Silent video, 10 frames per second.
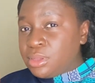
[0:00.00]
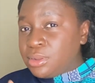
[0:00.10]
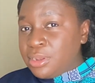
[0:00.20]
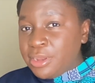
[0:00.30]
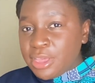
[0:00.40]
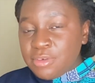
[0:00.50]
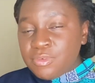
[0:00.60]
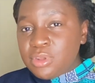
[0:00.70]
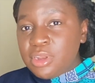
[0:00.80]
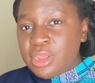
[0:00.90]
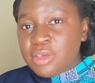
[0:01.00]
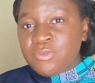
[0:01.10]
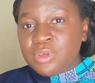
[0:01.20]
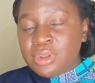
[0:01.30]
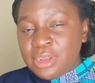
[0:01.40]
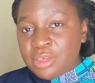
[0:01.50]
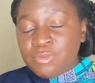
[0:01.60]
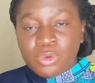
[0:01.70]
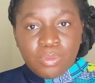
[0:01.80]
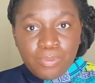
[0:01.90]
Never, never,
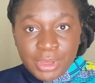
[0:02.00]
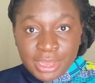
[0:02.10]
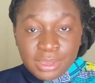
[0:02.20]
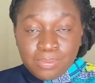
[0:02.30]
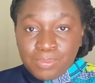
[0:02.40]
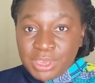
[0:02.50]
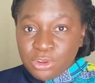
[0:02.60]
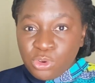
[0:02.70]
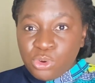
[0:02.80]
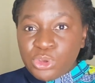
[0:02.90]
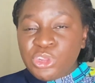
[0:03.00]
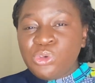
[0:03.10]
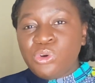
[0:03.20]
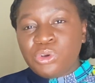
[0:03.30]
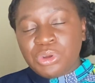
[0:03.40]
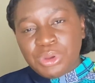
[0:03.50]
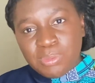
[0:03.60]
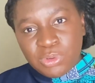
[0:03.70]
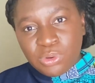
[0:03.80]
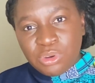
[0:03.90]
never buy Bitcoin or
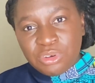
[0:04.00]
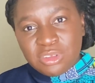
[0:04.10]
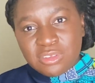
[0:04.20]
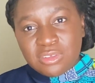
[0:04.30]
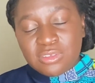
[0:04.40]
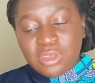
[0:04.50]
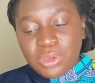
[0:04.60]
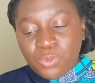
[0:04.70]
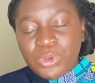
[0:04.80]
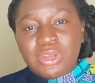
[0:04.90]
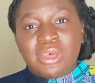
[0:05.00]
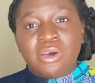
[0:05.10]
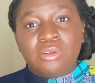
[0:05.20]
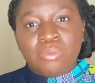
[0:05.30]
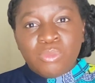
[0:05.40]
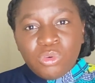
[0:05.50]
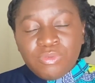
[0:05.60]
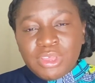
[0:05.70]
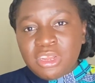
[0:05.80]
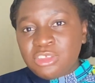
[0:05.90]
cryptocurrencies without
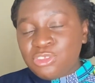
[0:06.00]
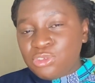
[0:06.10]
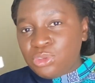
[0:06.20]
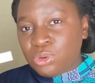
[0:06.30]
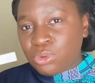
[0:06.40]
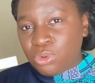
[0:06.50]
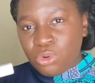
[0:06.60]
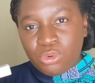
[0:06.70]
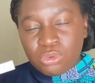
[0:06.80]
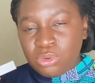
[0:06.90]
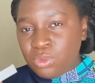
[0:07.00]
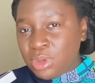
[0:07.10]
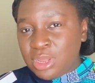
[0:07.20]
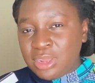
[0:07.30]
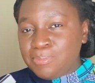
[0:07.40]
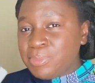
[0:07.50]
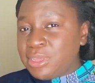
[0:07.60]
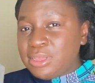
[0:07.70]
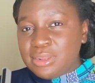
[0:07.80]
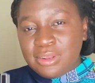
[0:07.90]
moving it to your cold wallet.
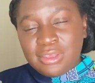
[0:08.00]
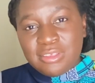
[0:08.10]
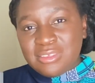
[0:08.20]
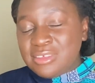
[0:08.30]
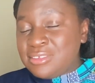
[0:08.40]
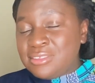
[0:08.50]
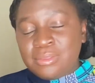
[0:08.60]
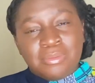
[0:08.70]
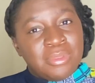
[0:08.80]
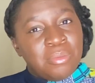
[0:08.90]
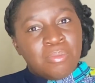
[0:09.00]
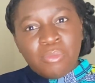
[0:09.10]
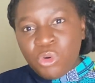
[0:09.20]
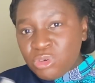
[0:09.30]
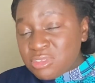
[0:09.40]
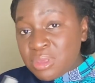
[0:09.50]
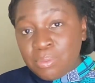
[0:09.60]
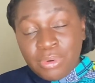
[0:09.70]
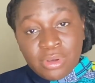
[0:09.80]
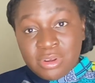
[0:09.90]
This is the most
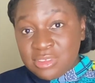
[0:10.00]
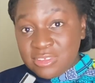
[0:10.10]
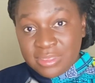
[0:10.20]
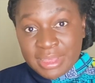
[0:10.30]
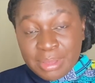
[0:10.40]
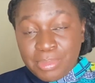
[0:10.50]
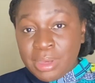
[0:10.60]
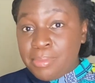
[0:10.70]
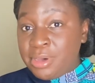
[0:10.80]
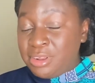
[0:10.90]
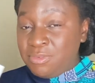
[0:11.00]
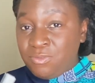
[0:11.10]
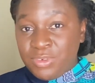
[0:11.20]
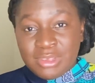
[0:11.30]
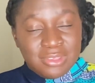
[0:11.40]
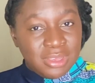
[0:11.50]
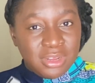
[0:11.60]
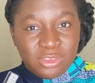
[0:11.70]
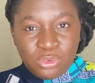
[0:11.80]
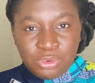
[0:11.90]
important step about investing
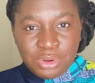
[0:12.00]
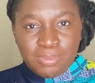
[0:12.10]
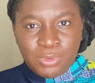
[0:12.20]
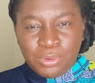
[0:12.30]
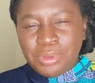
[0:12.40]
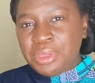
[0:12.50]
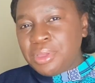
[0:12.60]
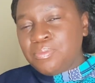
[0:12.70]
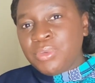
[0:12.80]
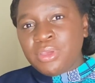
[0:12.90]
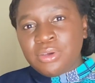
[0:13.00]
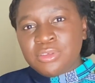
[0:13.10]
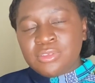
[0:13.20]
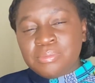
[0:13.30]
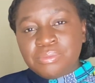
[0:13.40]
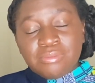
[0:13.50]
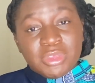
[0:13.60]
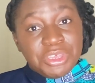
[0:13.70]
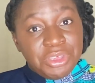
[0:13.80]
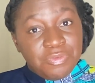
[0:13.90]
into crypto, because
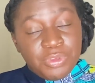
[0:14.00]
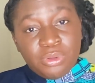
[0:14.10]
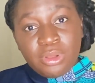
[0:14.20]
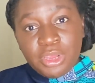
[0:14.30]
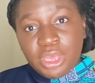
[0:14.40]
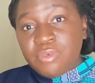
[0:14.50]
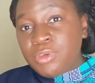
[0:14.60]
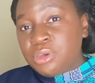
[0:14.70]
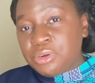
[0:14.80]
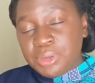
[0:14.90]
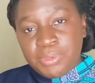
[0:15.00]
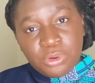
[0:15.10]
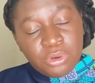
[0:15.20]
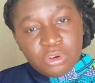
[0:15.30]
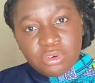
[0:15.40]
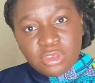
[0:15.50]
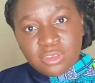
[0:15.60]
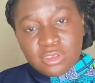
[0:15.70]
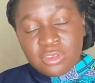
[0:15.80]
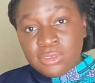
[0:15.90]
if you leave your
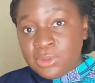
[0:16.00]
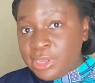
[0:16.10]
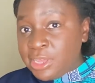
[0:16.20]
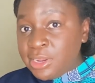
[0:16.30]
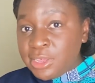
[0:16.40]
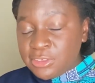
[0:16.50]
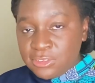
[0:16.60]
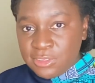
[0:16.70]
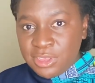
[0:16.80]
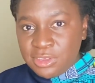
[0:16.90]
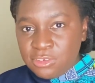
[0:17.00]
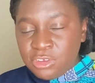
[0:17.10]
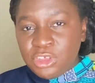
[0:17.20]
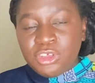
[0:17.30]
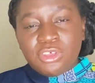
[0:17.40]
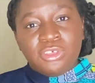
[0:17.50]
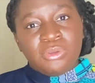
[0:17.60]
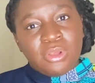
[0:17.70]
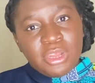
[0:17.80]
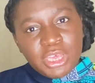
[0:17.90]
cryptocurrencies on any exchange, you
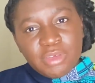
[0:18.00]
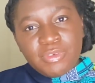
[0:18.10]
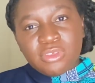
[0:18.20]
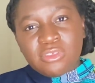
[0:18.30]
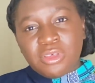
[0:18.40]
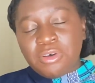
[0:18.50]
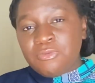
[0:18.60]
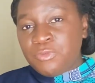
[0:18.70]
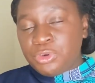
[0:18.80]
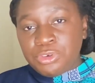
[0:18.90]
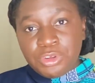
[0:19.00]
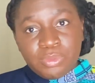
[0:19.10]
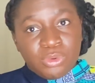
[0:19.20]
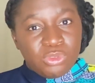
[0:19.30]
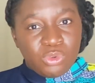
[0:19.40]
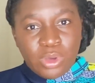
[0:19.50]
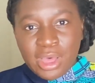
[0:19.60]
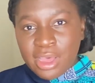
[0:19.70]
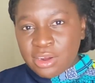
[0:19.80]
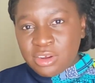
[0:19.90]
leave yourself vulnerable to
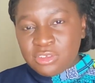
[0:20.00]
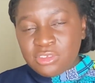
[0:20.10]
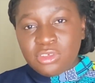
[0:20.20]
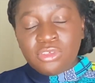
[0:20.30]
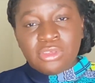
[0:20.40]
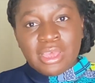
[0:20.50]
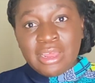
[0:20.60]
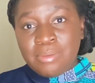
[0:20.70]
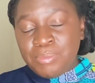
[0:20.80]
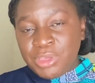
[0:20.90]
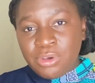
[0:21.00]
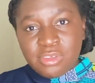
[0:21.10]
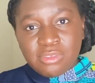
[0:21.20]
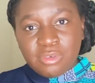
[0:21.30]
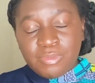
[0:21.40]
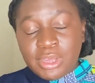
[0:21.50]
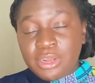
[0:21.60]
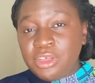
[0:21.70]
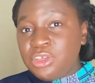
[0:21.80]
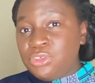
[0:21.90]
hackers, and because of that,
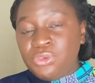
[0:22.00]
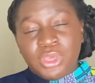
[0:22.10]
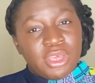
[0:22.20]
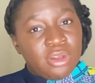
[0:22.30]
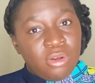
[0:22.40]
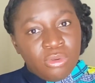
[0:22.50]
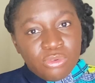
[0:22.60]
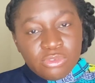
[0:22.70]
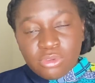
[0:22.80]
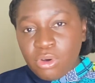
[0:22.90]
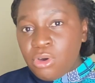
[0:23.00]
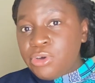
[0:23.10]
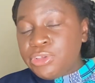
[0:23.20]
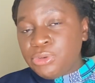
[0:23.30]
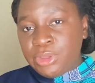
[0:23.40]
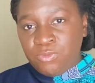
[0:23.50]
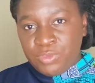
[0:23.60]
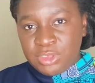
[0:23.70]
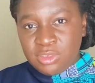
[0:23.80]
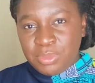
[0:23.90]
you can lose all your
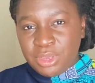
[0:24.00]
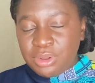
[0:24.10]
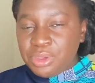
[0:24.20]
investment.